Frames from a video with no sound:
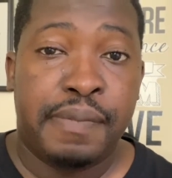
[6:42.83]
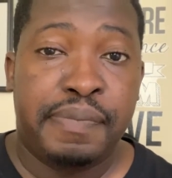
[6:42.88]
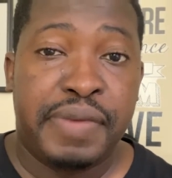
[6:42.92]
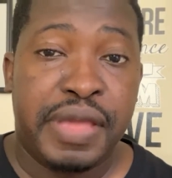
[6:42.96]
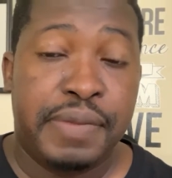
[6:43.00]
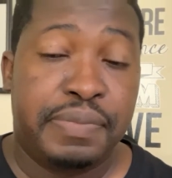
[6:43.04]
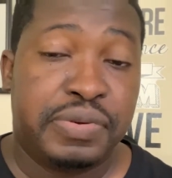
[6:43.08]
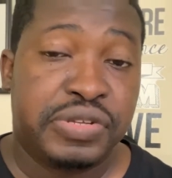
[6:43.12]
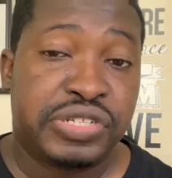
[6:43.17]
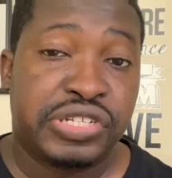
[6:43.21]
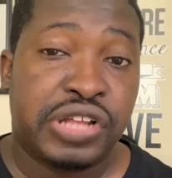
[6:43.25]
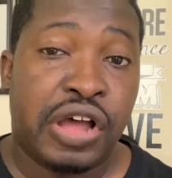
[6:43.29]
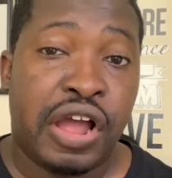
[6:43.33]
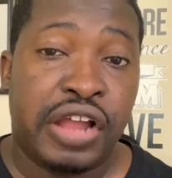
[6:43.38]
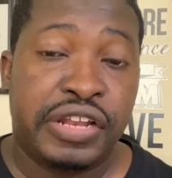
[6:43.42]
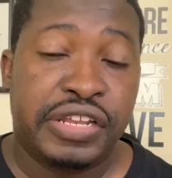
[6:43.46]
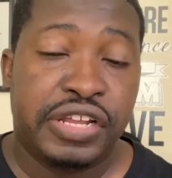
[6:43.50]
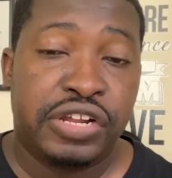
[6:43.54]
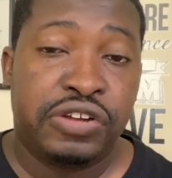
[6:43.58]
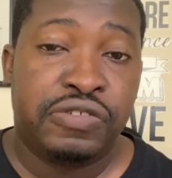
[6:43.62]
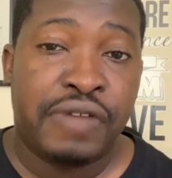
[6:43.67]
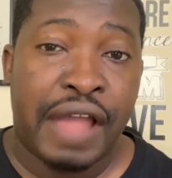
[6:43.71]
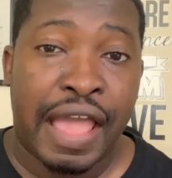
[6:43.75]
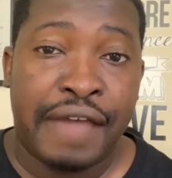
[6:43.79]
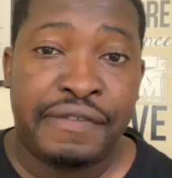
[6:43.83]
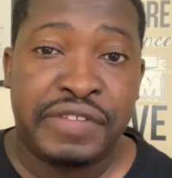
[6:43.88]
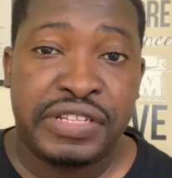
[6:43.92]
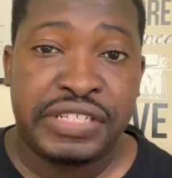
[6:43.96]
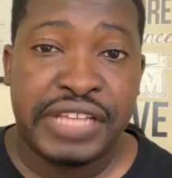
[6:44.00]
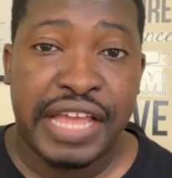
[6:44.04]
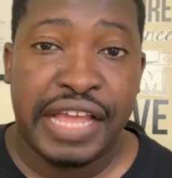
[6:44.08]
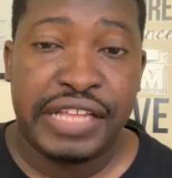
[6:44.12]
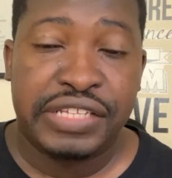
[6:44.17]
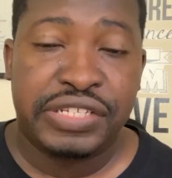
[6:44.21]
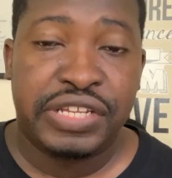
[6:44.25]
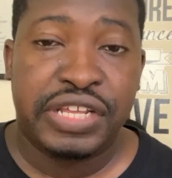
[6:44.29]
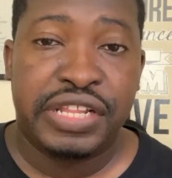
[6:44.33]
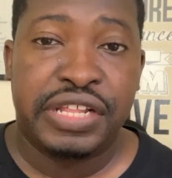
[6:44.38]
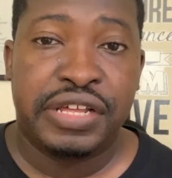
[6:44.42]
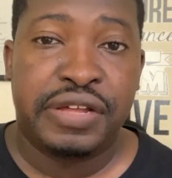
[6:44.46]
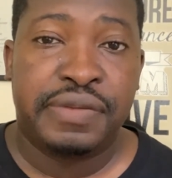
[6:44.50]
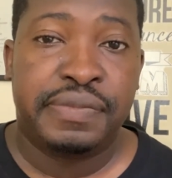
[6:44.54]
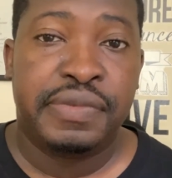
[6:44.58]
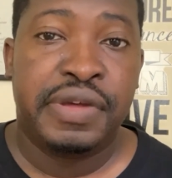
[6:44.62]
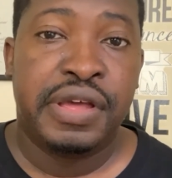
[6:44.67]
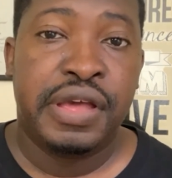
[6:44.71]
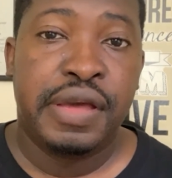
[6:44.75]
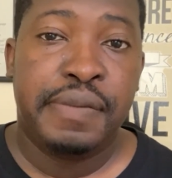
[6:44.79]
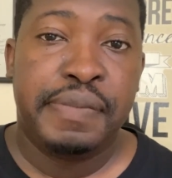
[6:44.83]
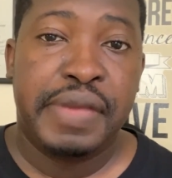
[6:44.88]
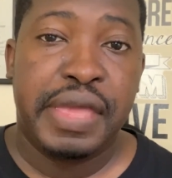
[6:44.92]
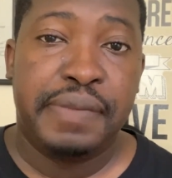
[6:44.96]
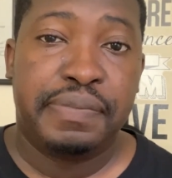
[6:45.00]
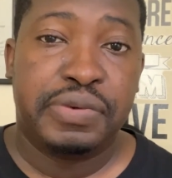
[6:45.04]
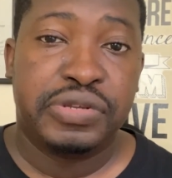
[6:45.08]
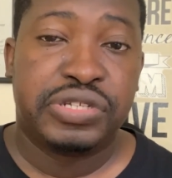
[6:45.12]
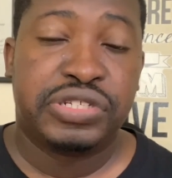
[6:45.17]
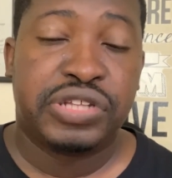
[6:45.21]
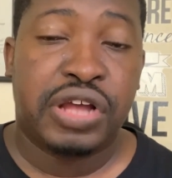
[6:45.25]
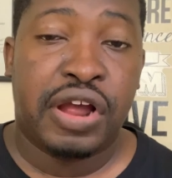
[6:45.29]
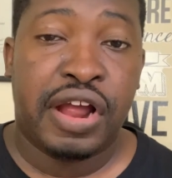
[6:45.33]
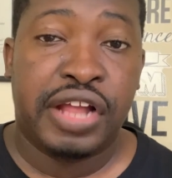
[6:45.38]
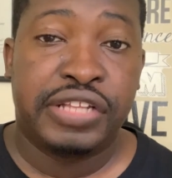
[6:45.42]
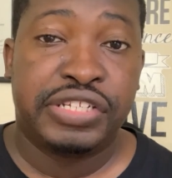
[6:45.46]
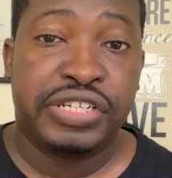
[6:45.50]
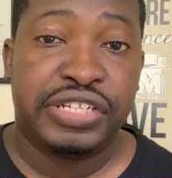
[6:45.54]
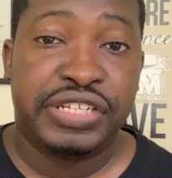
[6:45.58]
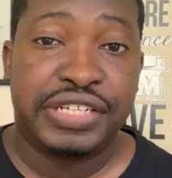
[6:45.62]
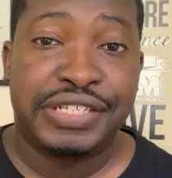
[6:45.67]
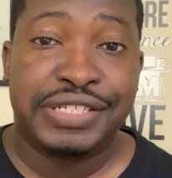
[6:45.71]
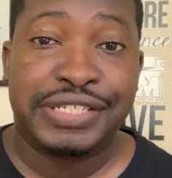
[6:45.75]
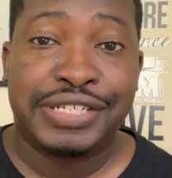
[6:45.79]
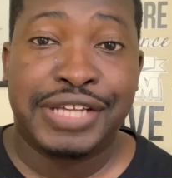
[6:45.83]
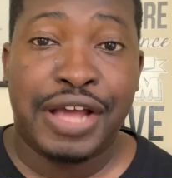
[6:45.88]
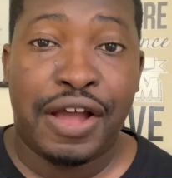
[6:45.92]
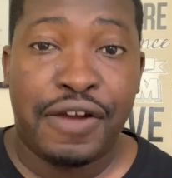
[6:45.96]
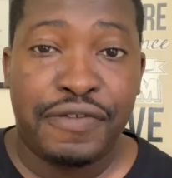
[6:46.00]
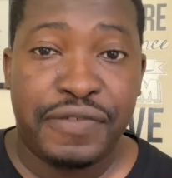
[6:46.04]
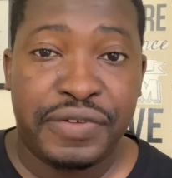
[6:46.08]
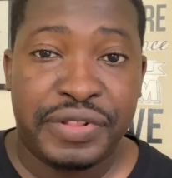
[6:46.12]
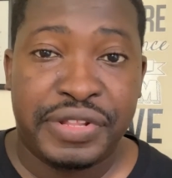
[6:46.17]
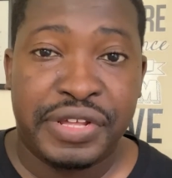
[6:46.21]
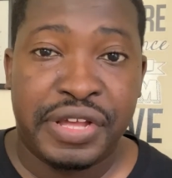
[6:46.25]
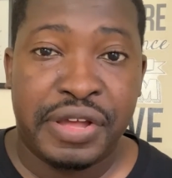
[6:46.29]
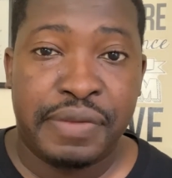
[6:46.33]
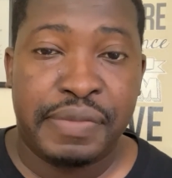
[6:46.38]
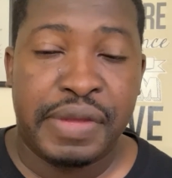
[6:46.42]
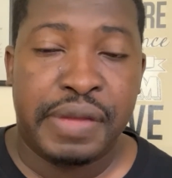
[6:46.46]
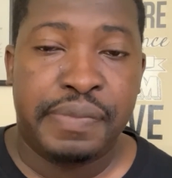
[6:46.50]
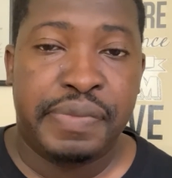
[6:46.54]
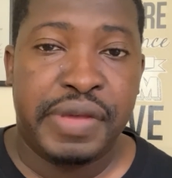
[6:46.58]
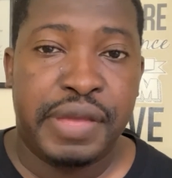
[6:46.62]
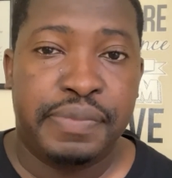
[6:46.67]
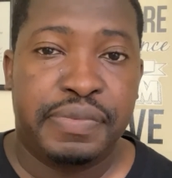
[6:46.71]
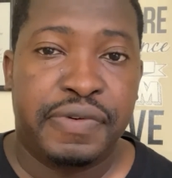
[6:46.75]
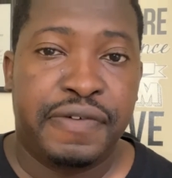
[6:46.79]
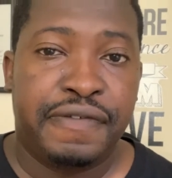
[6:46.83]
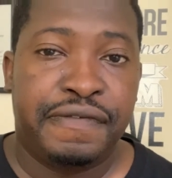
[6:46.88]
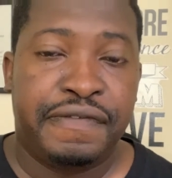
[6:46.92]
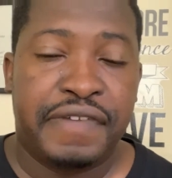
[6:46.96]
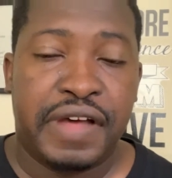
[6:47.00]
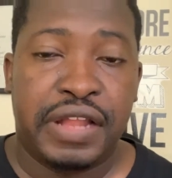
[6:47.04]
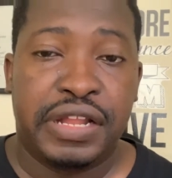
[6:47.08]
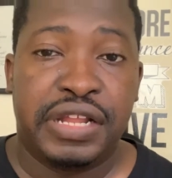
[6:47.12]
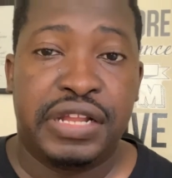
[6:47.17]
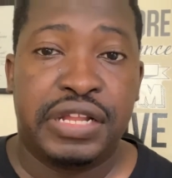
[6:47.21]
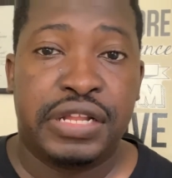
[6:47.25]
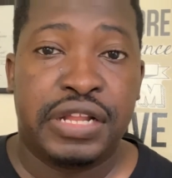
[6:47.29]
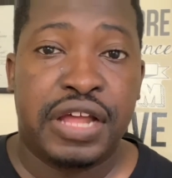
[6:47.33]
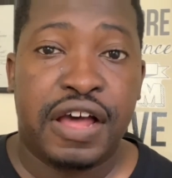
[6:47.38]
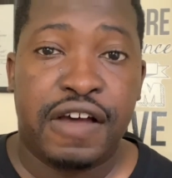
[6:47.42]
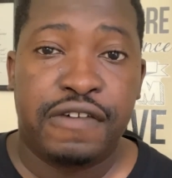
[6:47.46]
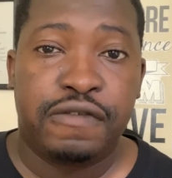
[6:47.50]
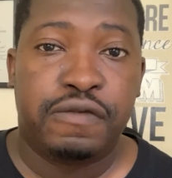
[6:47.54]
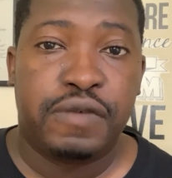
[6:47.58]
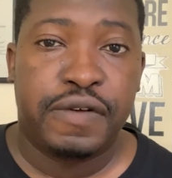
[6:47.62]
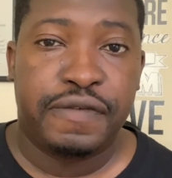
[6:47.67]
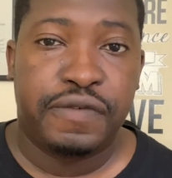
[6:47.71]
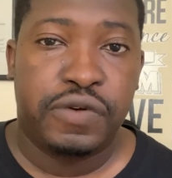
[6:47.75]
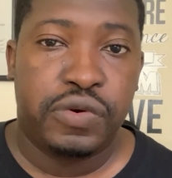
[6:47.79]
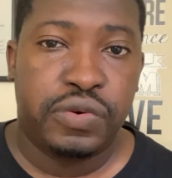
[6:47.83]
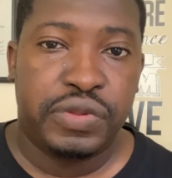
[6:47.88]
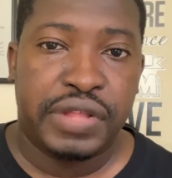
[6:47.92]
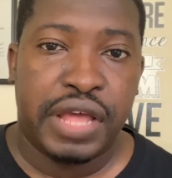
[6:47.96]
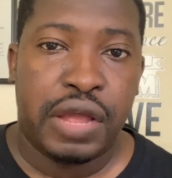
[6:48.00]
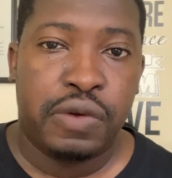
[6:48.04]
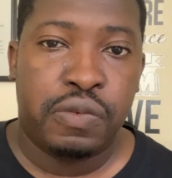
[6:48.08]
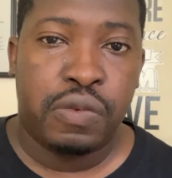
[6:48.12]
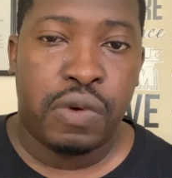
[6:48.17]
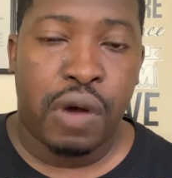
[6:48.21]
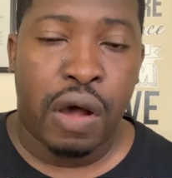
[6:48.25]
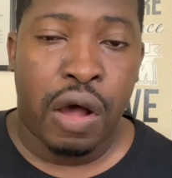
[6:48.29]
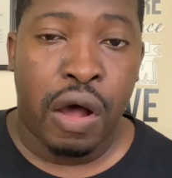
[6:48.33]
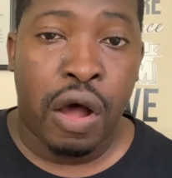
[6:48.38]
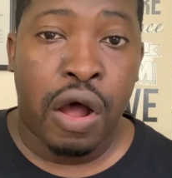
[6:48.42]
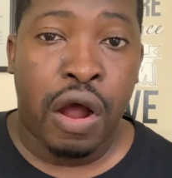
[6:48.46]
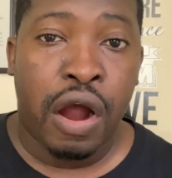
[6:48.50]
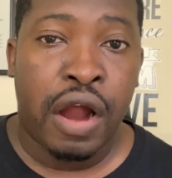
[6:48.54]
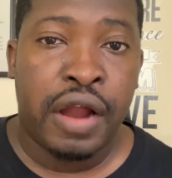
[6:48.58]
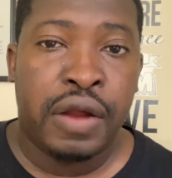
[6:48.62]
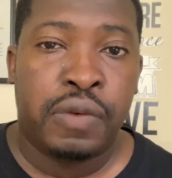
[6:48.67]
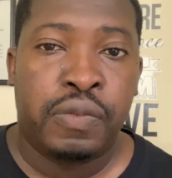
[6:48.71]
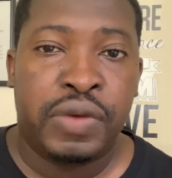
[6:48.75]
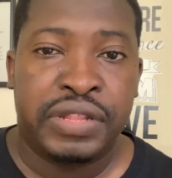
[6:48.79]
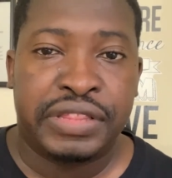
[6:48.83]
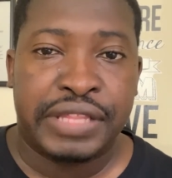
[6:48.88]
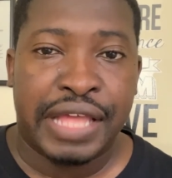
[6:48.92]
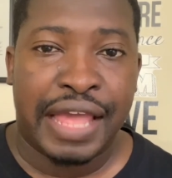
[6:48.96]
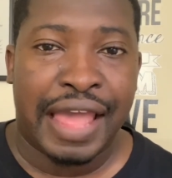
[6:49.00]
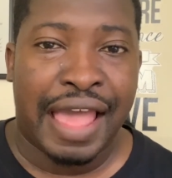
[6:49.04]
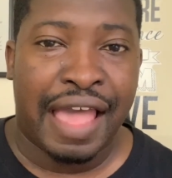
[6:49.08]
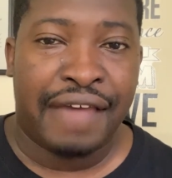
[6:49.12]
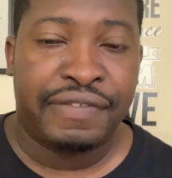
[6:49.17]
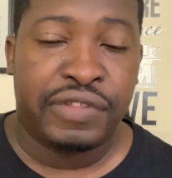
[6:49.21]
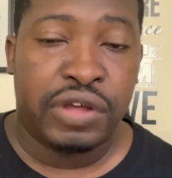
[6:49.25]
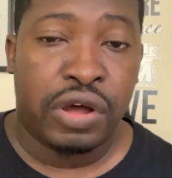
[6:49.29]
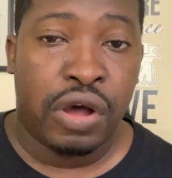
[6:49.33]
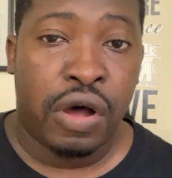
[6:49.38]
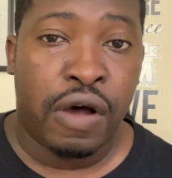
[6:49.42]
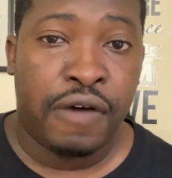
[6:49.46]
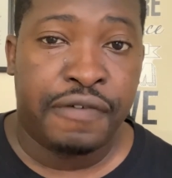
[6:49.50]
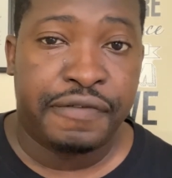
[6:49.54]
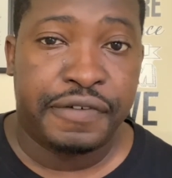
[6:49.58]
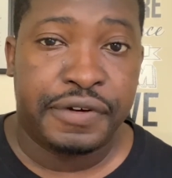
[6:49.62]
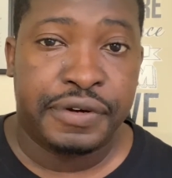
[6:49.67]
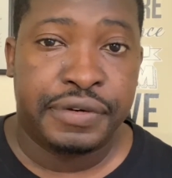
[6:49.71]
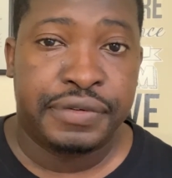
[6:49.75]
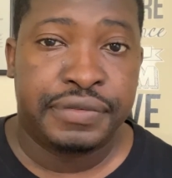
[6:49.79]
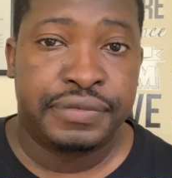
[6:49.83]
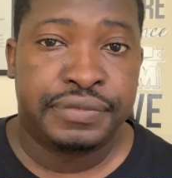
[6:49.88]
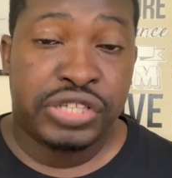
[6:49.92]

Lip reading: people started to gravitate to them, people started to discover them, and people fell in love with who they are and what they have to offer.